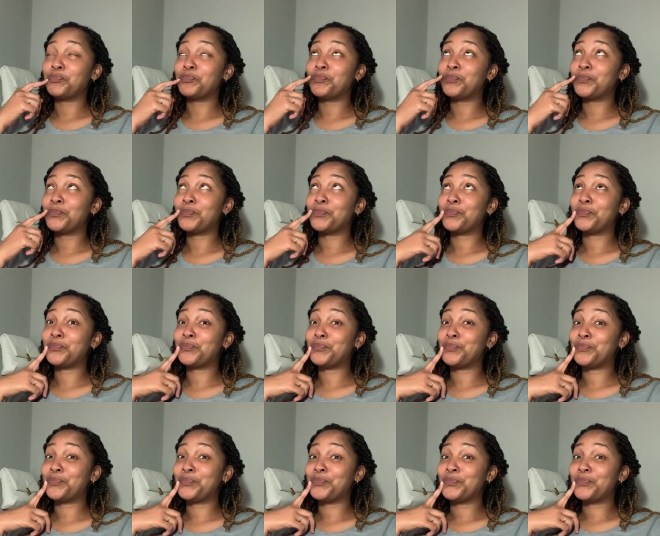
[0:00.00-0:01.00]

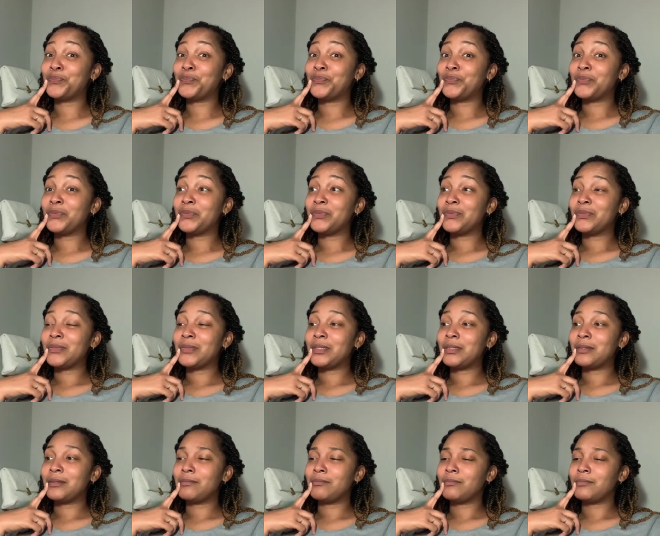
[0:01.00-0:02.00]

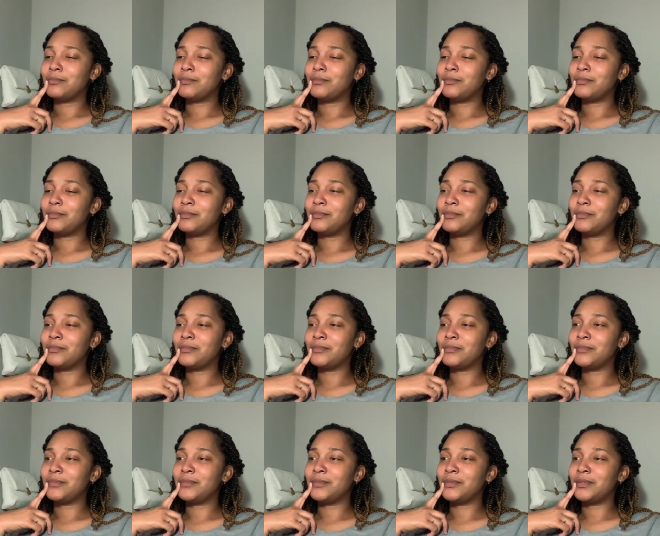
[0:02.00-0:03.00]
Nobody speaks.